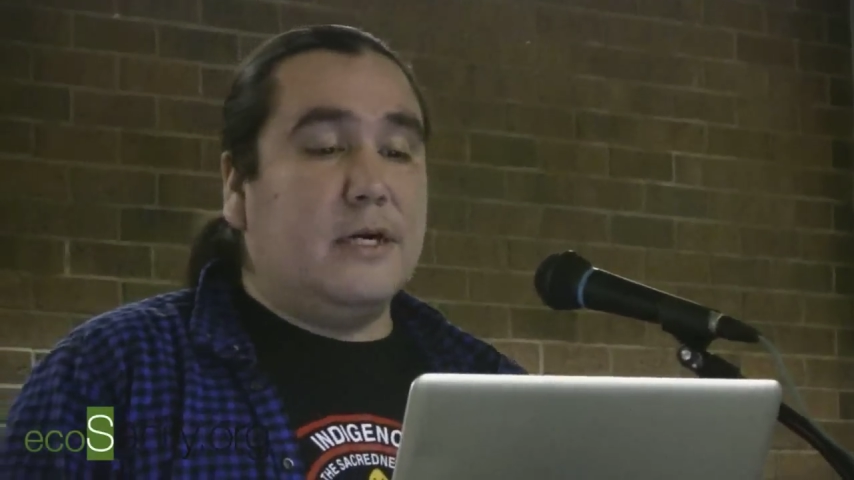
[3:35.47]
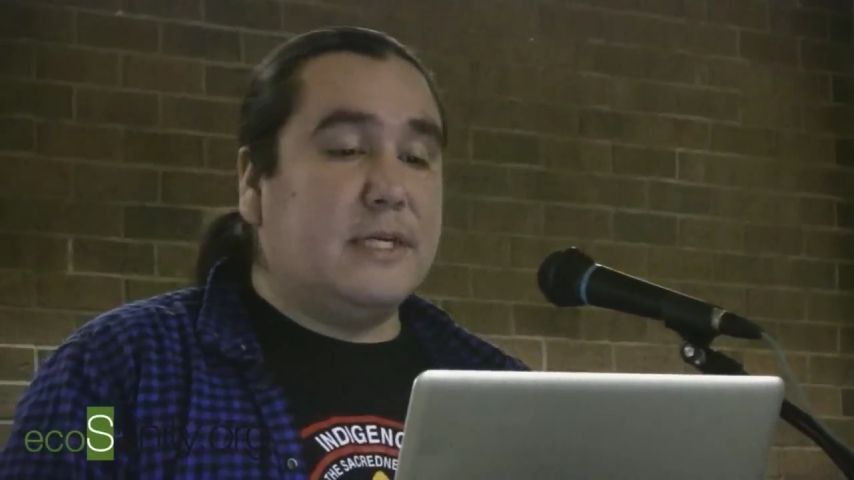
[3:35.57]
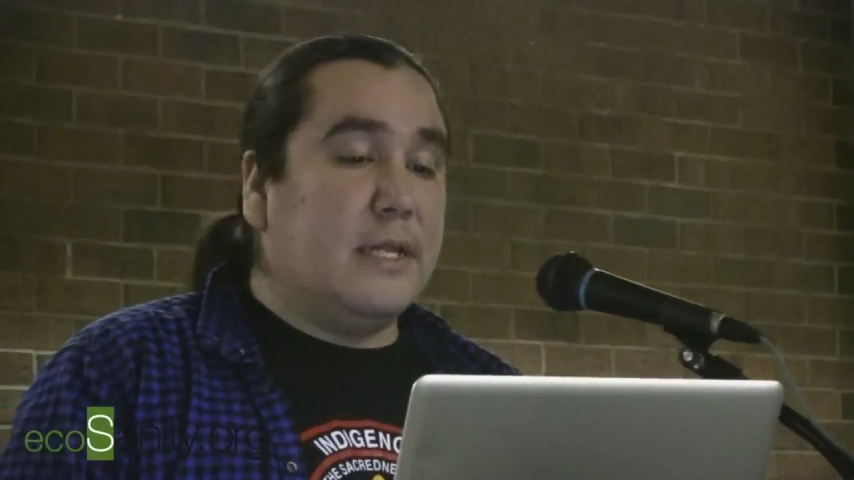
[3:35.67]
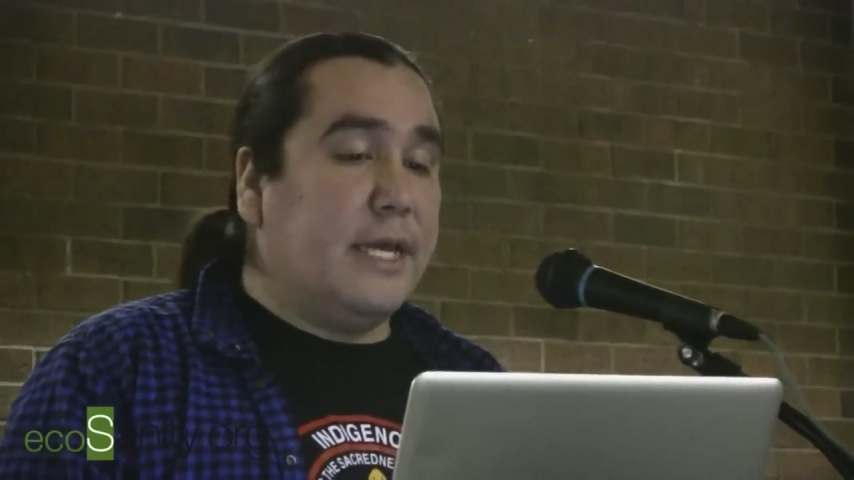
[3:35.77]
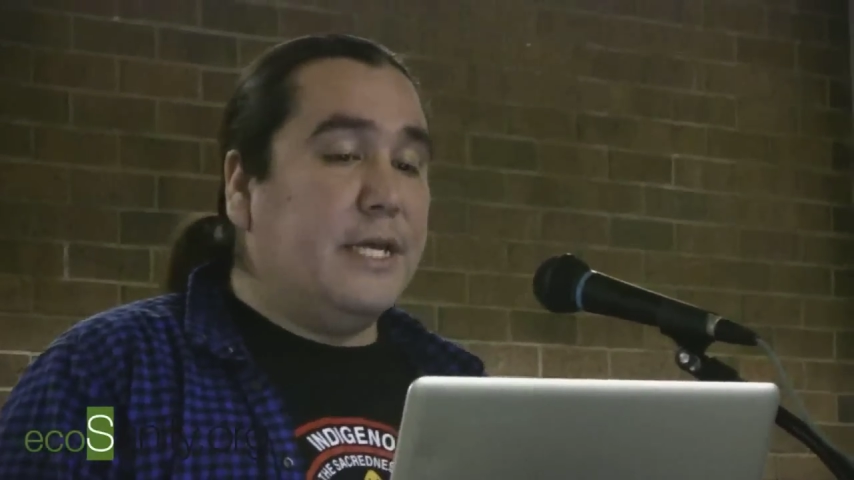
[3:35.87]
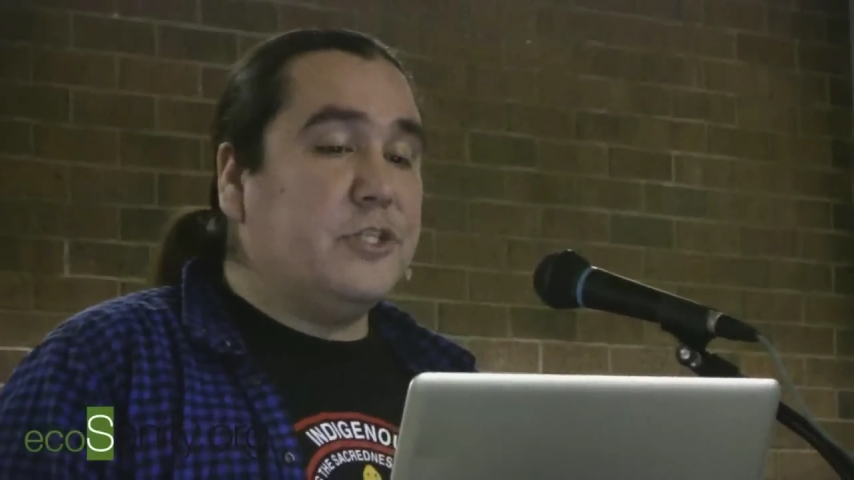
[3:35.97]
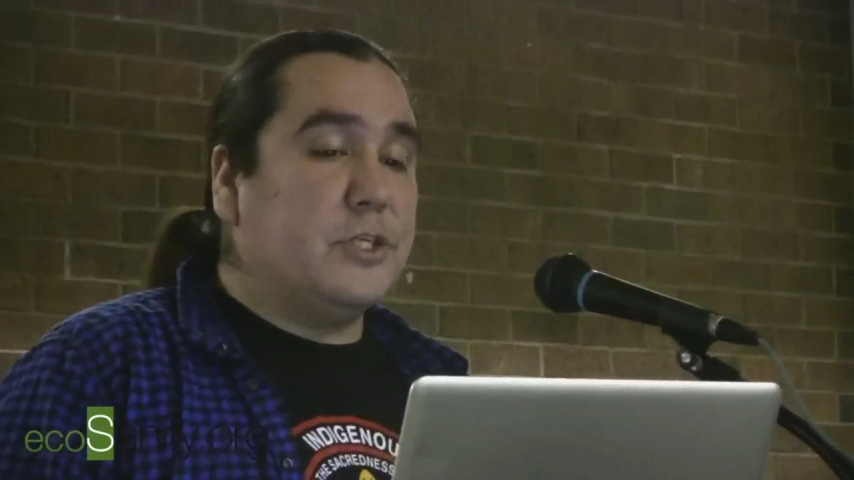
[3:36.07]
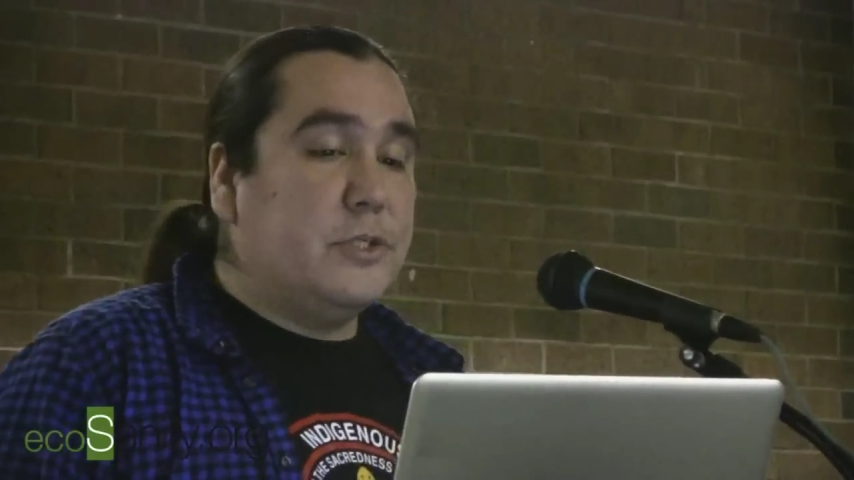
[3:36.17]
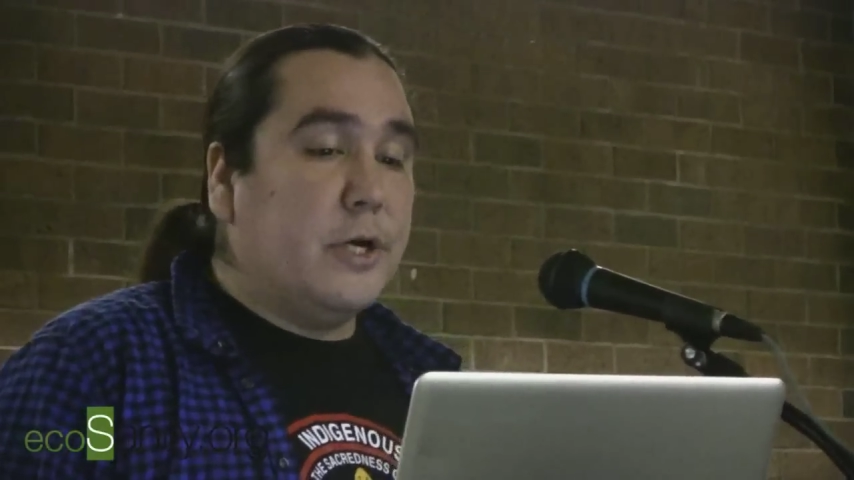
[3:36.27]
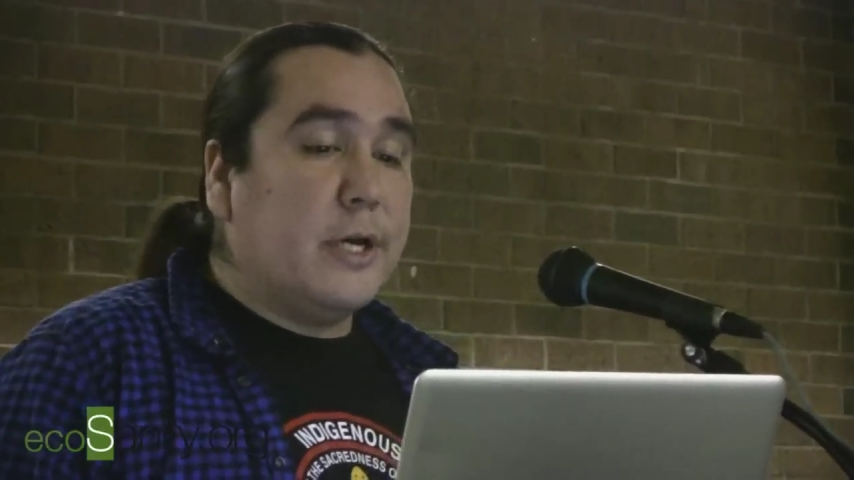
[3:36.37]
our
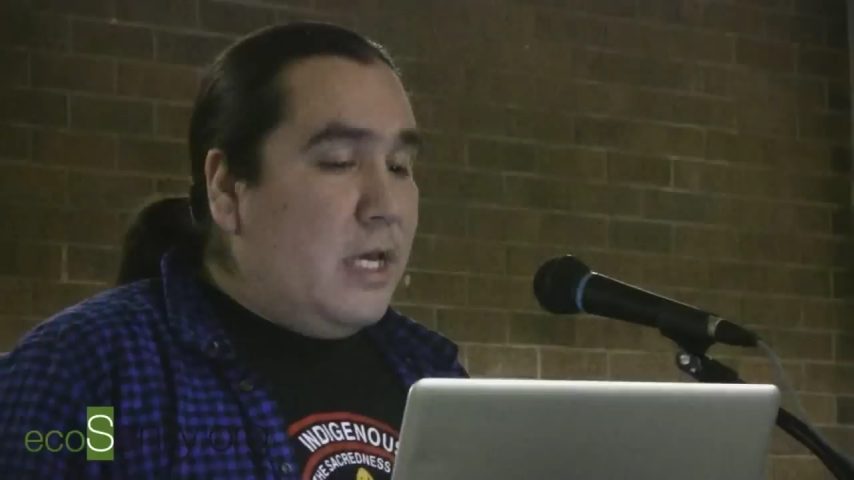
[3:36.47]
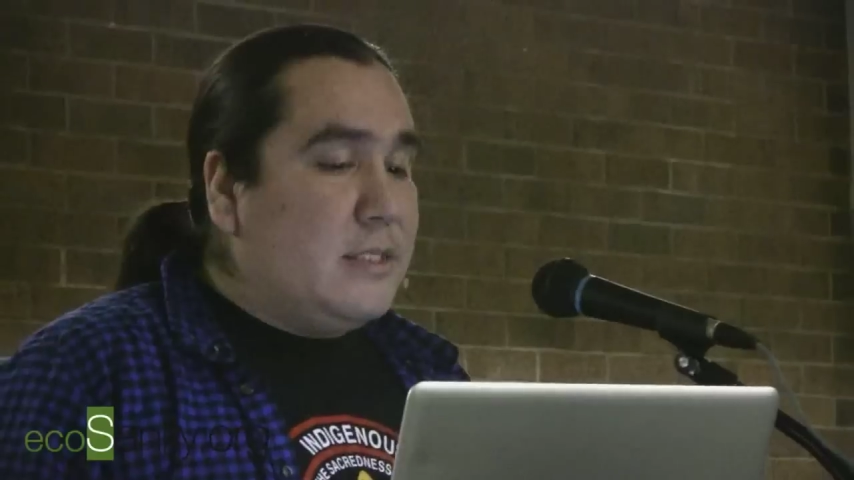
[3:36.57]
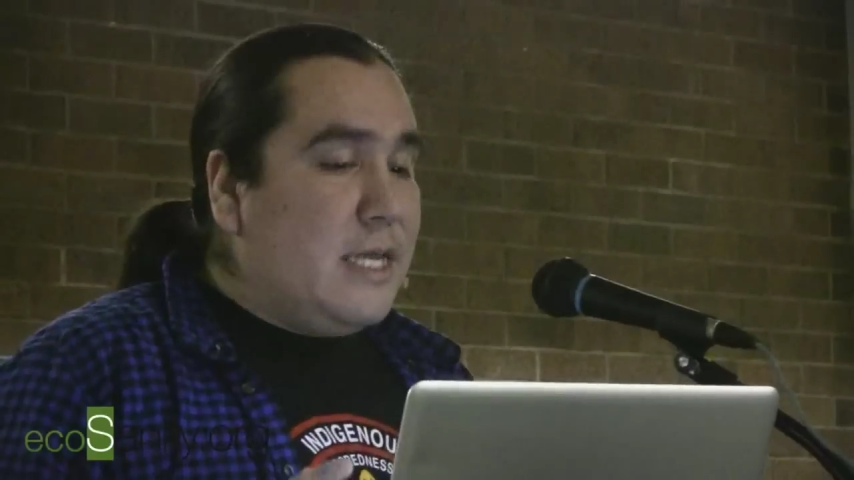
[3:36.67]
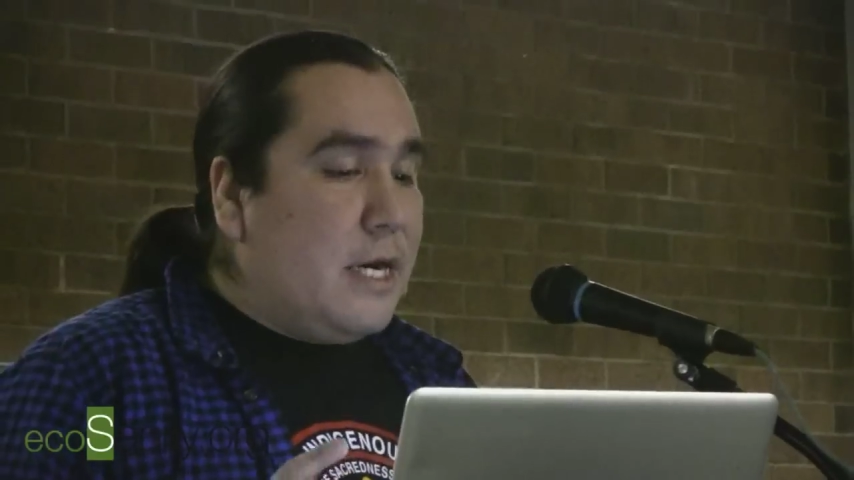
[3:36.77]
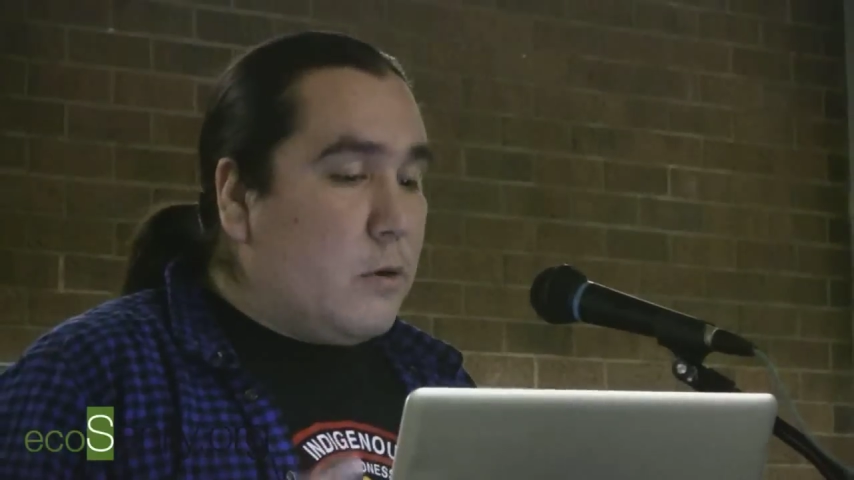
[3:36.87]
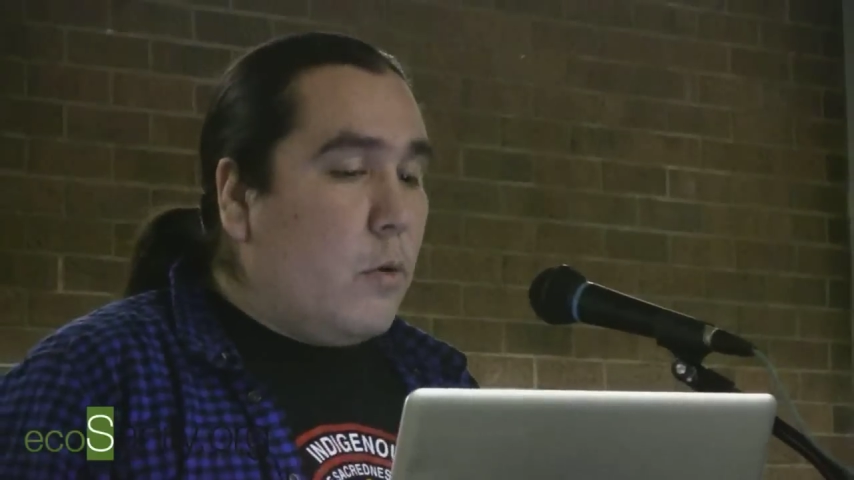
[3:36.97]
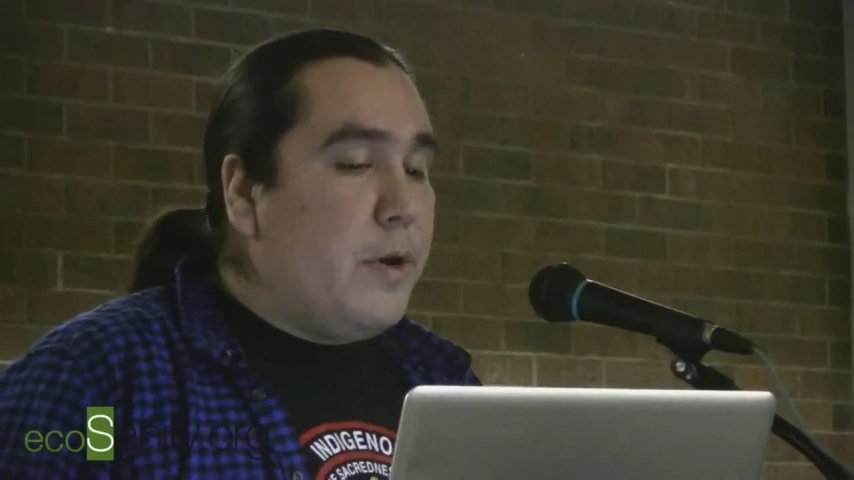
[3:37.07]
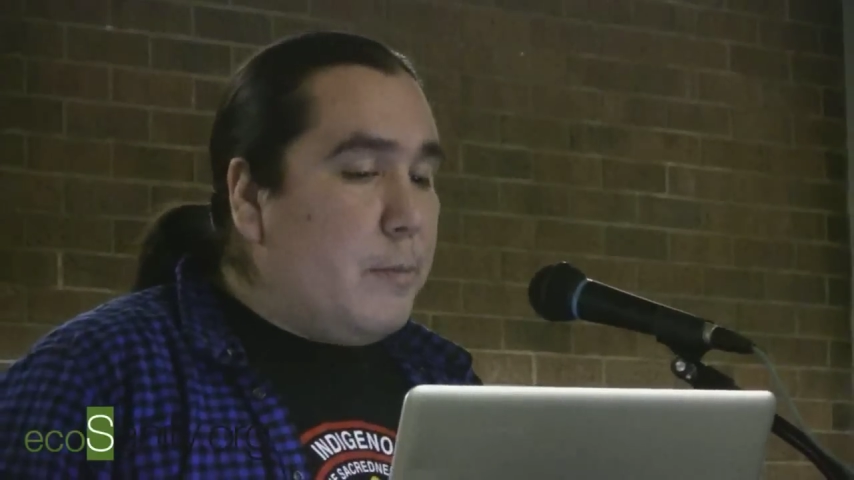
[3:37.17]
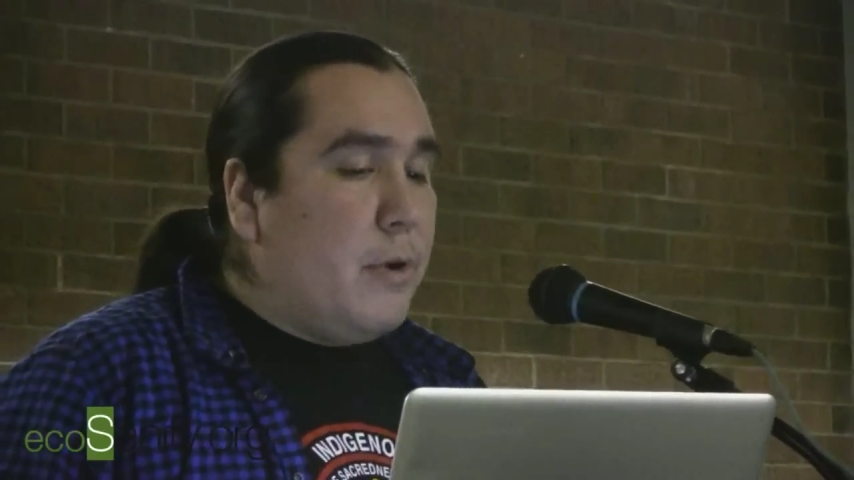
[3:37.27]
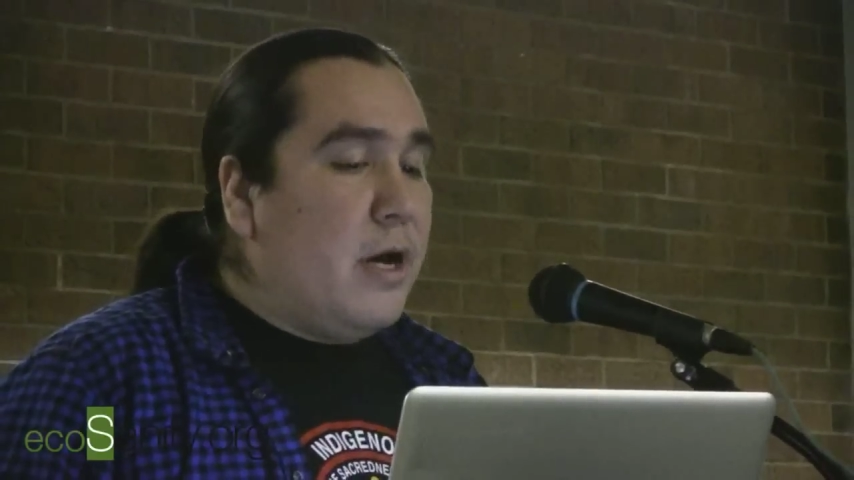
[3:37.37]
delegation took is that a
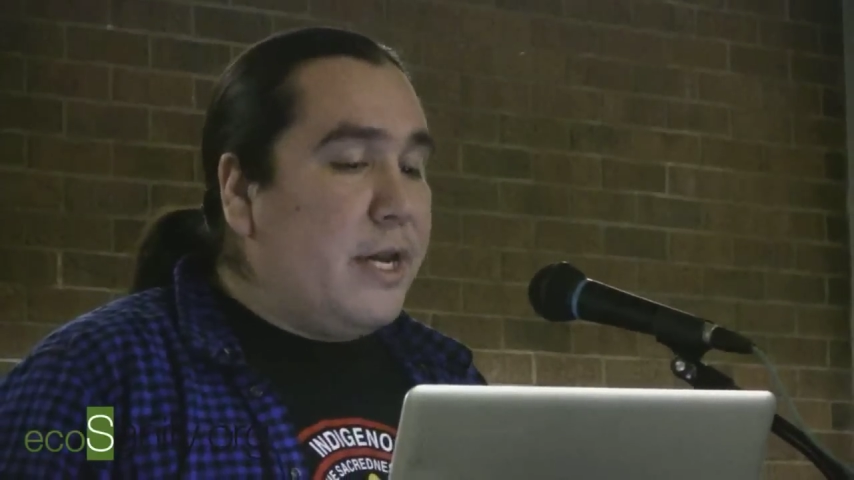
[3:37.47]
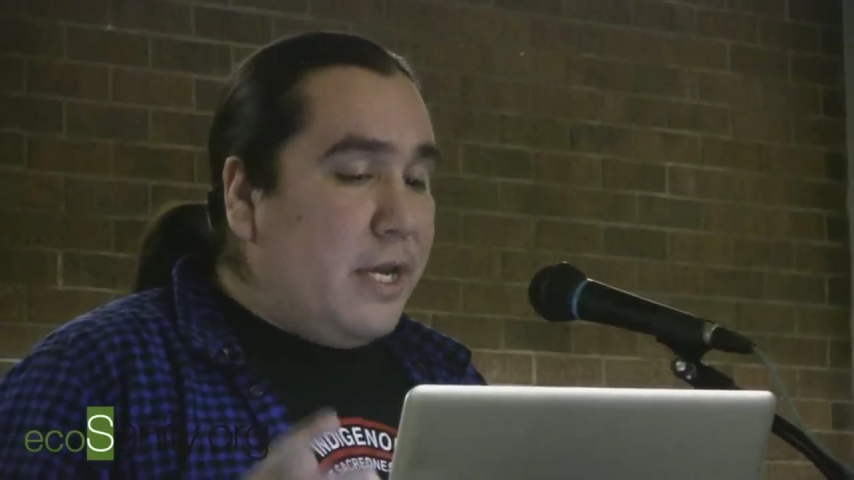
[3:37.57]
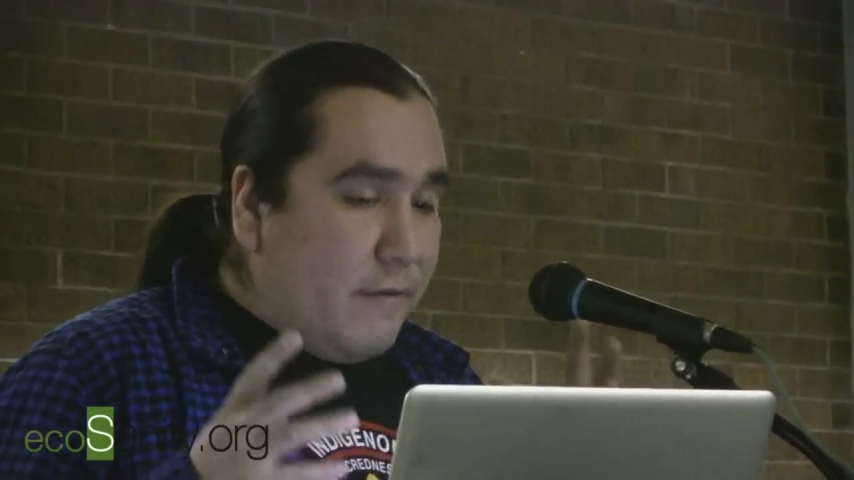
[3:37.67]
growing body